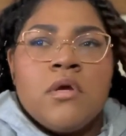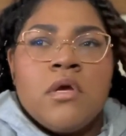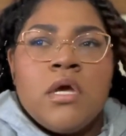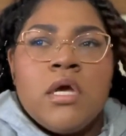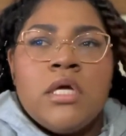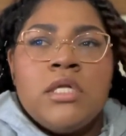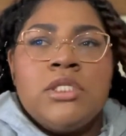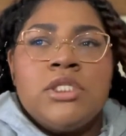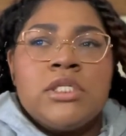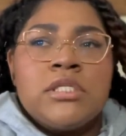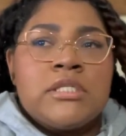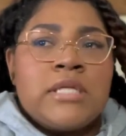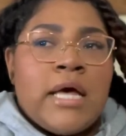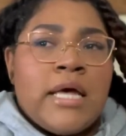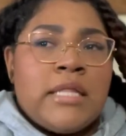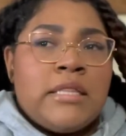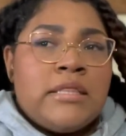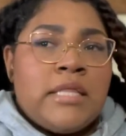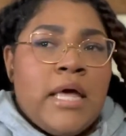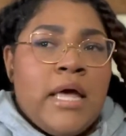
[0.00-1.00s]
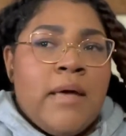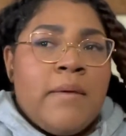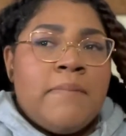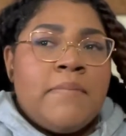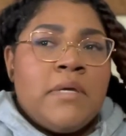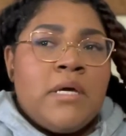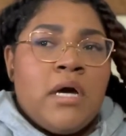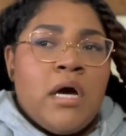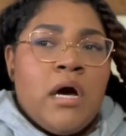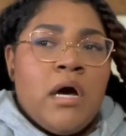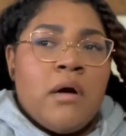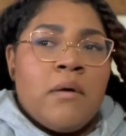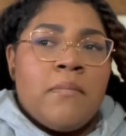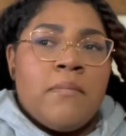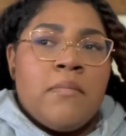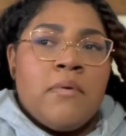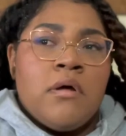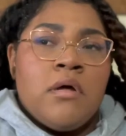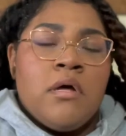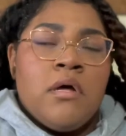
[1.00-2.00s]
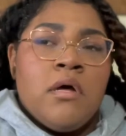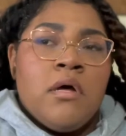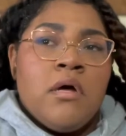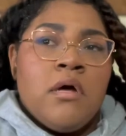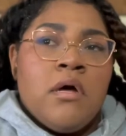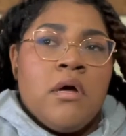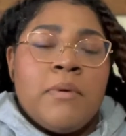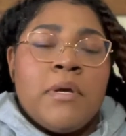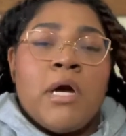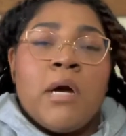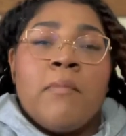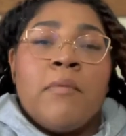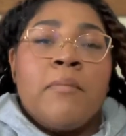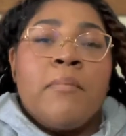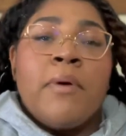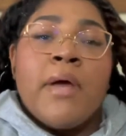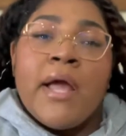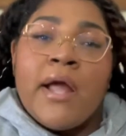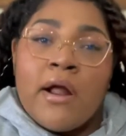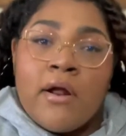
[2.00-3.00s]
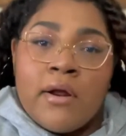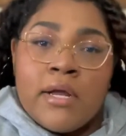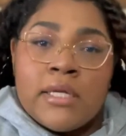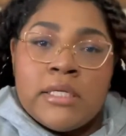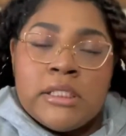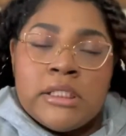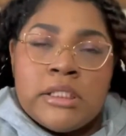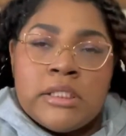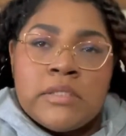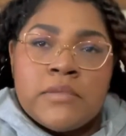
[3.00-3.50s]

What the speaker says: just like that become a parent,